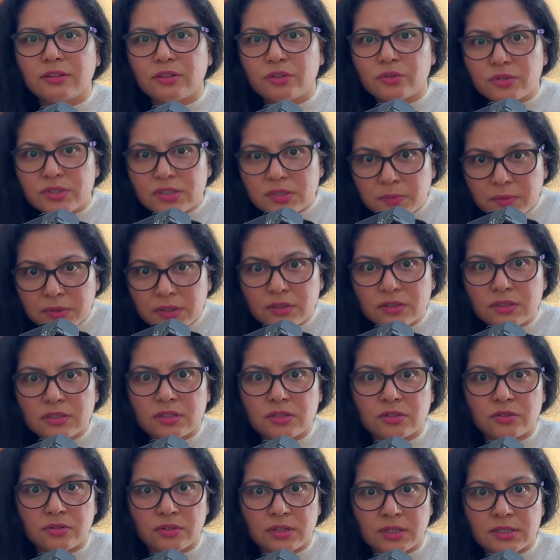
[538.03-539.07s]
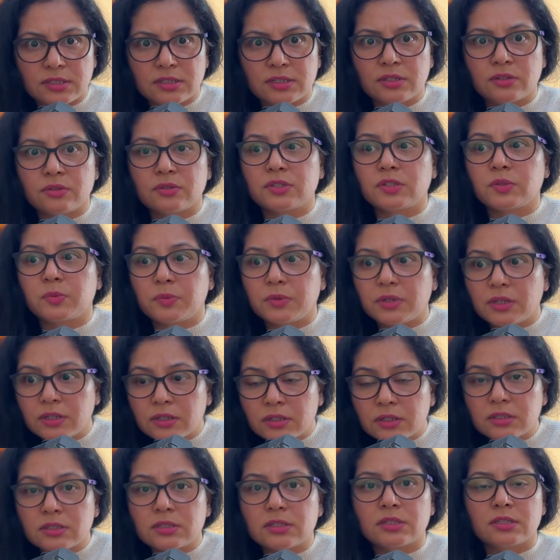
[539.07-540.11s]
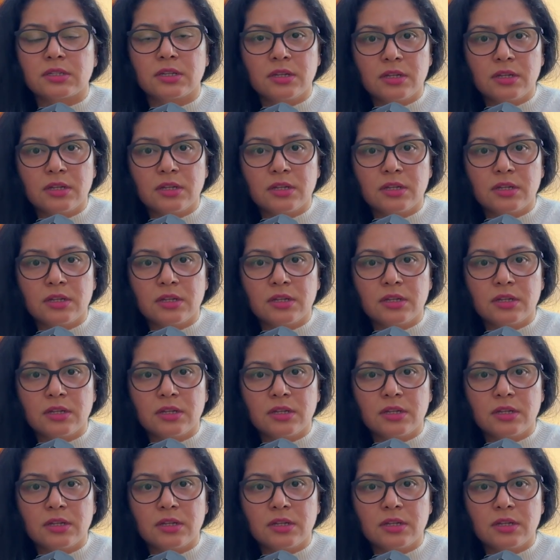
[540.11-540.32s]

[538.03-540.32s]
You experience stress, you experience